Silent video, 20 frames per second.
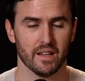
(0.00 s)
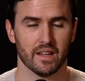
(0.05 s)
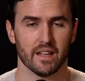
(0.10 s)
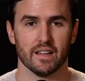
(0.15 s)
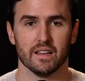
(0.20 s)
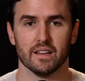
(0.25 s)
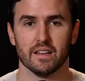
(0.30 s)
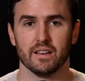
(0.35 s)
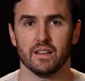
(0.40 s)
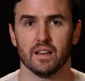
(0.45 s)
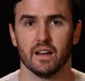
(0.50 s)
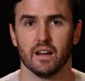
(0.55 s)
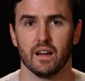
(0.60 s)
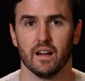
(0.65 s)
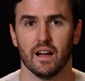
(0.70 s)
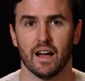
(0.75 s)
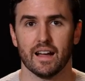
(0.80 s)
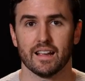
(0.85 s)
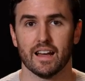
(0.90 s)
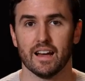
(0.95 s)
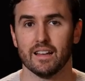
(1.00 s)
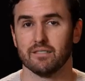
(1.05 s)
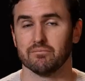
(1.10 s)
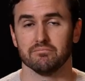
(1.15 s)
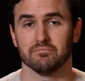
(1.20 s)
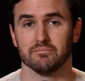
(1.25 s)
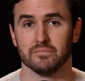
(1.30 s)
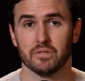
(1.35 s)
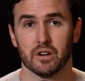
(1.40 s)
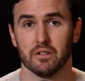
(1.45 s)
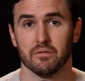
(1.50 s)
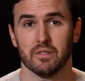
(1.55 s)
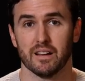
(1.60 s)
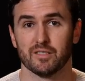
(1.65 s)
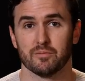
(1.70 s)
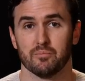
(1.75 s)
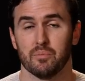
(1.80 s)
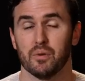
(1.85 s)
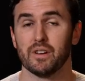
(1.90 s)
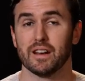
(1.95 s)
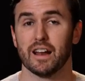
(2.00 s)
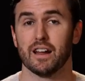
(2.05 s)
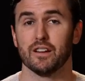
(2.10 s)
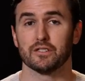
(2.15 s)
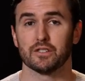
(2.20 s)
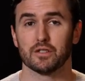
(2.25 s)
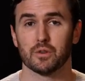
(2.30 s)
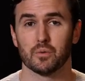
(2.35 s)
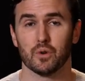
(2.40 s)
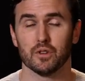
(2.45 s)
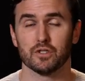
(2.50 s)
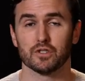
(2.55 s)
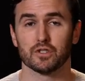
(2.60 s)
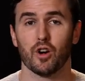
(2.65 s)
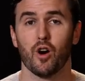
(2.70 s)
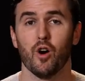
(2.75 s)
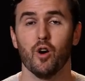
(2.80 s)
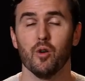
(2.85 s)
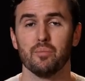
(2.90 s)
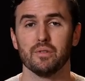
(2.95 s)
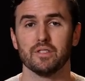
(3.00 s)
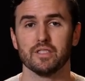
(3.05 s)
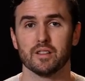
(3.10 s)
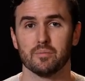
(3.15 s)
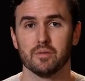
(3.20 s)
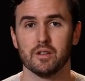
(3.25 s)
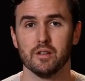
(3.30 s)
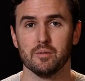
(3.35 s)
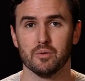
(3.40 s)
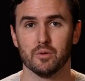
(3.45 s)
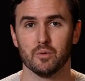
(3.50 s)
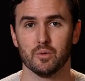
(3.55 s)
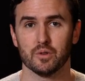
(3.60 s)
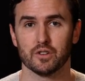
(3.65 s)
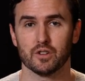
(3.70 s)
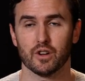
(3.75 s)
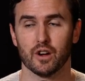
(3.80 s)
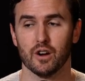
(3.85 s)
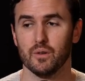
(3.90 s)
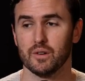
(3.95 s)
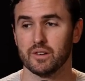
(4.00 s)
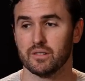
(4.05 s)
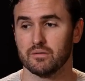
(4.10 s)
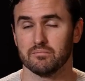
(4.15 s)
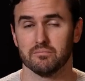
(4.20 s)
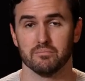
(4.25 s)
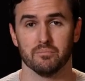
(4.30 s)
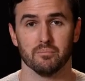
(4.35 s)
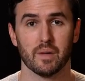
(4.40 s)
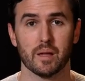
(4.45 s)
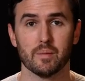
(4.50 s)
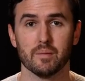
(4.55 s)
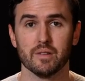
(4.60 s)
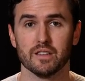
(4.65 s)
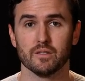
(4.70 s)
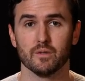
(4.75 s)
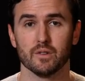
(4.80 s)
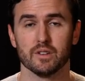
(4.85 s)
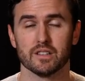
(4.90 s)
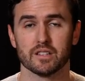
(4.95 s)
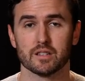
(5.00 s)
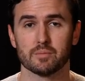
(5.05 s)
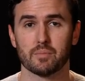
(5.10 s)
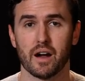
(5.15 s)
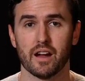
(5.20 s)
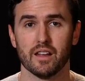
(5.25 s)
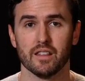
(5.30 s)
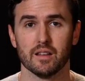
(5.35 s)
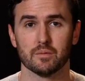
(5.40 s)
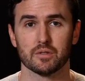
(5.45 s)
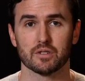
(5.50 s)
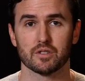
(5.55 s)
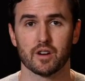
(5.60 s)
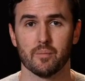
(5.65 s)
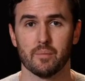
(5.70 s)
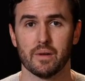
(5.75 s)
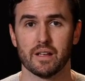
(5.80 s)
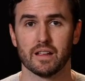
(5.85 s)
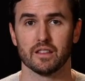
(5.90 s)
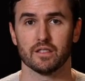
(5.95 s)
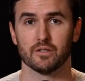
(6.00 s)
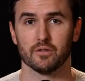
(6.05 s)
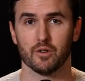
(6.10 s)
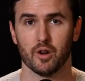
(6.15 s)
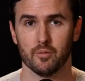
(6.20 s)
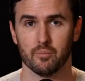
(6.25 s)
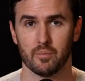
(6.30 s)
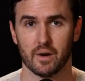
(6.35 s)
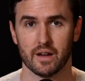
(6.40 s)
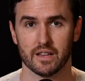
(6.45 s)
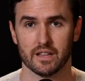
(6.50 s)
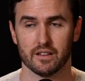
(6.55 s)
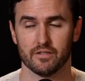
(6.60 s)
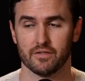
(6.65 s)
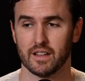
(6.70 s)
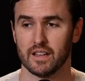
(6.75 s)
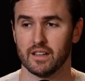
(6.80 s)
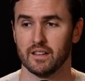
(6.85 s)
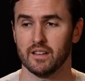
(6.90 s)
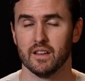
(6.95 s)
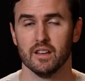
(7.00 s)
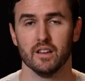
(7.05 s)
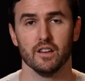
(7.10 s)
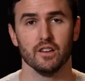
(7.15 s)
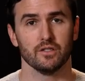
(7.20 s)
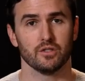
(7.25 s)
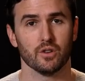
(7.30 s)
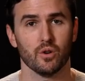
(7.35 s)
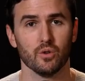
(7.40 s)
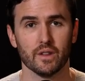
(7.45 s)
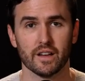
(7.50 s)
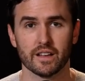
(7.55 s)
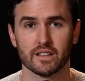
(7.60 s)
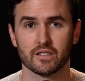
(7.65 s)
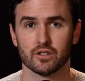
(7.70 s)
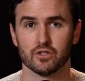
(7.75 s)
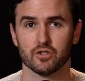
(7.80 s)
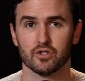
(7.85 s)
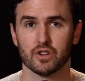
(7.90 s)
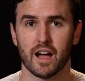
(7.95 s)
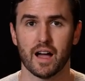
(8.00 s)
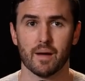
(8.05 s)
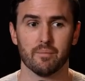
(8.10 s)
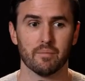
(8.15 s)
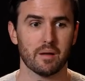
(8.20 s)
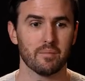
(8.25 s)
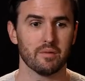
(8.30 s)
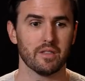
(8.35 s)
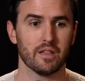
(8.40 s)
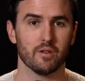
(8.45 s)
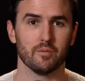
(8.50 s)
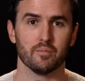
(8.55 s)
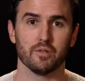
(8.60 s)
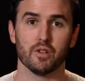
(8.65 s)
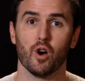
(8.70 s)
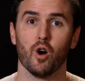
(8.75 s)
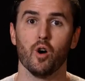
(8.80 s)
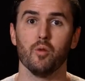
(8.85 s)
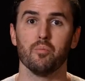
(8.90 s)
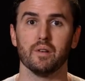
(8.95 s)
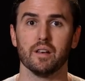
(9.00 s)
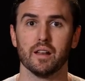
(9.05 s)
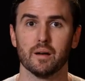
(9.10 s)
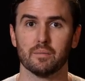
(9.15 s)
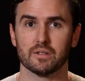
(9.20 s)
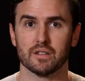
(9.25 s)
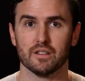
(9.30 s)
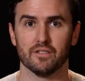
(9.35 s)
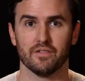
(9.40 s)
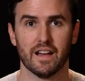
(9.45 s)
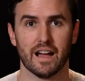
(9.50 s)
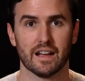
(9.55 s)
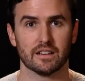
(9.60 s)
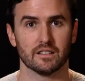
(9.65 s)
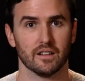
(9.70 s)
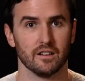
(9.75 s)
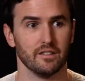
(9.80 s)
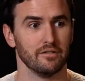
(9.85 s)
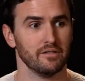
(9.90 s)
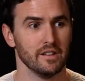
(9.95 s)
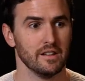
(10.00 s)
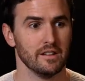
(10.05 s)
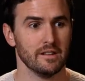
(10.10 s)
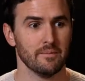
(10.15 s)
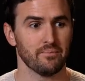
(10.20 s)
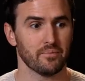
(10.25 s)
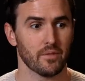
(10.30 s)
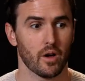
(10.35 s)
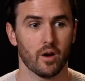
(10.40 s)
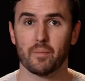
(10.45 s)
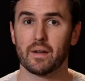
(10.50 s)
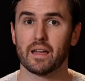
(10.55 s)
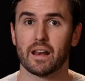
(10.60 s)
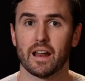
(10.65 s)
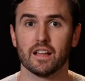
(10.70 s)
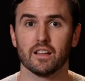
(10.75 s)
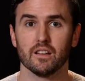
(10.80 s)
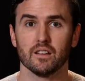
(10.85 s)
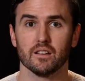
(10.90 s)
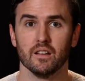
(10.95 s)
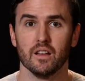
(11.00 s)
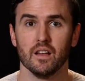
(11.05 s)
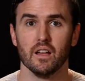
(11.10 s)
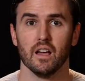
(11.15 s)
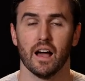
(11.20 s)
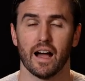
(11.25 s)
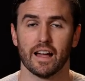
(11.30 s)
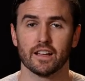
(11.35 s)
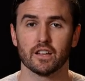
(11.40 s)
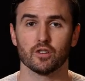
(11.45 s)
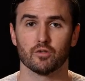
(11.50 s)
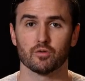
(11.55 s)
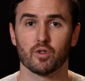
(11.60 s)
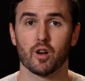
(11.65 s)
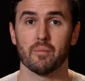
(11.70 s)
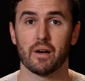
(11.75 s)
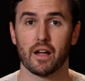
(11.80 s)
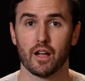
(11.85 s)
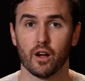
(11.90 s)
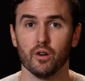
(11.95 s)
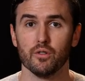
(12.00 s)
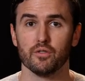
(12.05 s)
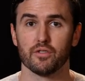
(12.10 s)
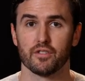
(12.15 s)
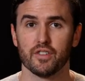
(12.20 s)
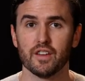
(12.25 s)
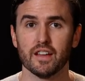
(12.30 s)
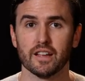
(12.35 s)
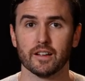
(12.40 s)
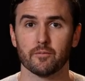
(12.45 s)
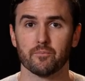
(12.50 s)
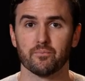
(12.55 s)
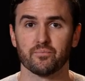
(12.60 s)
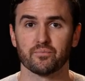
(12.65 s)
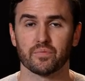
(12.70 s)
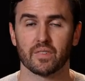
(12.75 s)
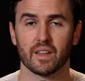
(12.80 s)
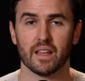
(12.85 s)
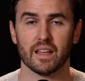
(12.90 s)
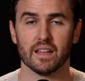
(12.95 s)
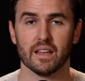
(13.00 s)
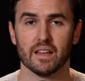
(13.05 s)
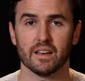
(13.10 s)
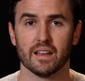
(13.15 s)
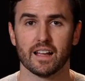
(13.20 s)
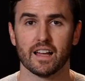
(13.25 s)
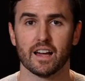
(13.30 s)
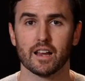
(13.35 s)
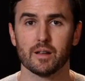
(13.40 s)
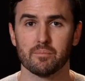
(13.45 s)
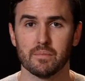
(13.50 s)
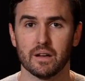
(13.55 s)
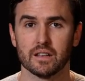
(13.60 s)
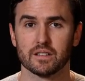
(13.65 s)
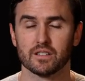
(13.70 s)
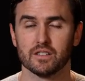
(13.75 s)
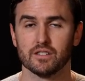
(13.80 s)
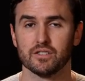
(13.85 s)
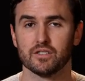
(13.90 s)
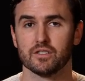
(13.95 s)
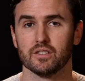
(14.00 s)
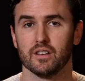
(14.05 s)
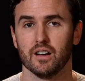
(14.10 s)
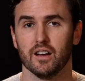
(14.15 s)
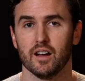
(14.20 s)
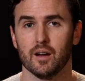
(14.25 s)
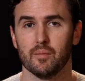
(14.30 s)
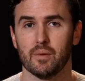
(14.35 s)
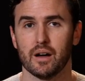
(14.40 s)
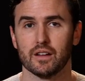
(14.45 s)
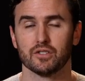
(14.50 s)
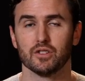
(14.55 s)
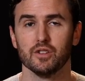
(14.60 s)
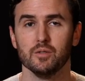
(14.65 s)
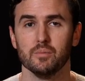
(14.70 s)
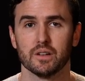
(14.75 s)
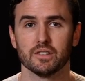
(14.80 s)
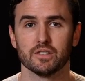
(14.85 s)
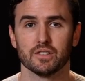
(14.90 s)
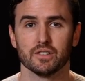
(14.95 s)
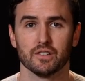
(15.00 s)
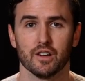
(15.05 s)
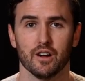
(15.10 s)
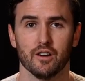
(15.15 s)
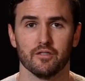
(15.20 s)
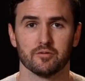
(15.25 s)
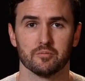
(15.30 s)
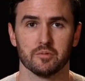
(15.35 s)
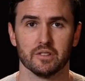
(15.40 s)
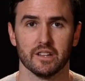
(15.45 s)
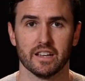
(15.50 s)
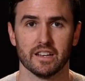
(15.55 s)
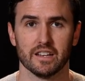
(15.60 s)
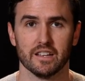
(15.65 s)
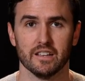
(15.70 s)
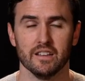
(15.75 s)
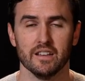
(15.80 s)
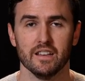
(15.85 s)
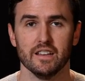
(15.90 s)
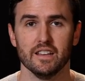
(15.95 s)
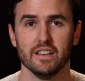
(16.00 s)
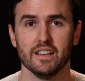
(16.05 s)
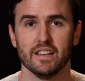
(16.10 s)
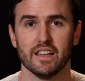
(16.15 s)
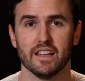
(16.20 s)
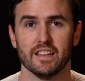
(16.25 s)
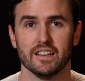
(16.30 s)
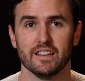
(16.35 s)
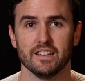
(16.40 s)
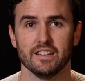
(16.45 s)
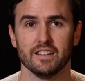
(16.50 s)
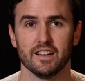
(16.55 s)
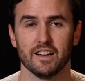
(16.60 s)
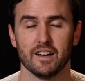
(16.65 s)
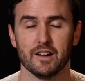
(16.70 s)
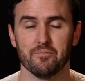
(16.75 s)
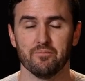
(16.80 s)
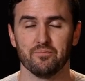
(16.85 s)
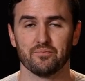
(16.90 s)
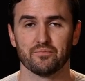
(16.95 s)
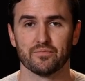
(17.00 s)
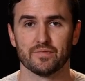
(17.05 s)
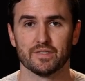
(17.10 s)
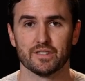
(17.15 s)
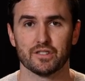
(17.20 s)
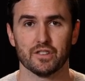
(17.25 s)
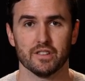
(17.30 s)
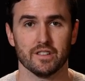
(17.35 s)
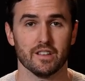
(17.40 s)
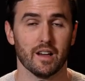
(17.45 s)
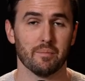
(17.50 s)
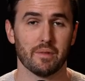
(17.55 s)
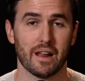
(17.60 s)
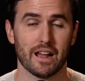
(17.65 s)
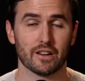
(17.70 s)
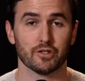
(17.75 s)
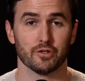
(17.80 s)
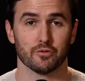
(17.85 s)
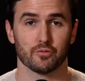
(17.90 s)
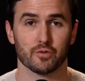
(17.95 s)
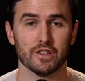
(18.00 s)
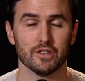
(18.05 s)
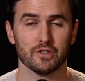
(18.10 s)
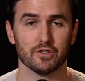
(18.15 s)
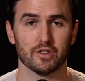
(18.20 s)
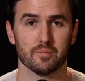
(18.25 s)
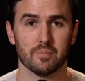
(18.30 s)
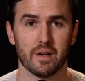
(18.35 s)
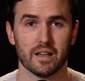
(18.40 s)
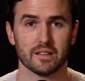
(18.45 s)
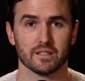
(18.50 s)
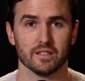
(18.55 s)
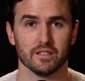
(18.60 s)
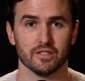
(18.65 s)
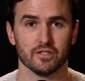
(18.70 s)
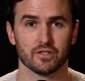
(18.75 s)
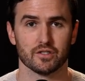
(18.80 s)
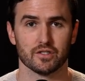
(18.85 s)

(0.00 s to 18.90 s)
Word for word: And uh, I got, you know, I put it out into the world just hoping that people would go and maybe it would inspire them to start making their own money. If they don't like their job, maybe they would be opened up to the fact of, oh man, I could, I could grow my own thing and I got a message uh, about two months ago from a lady, and um, she, I'm gonna actually read you the message.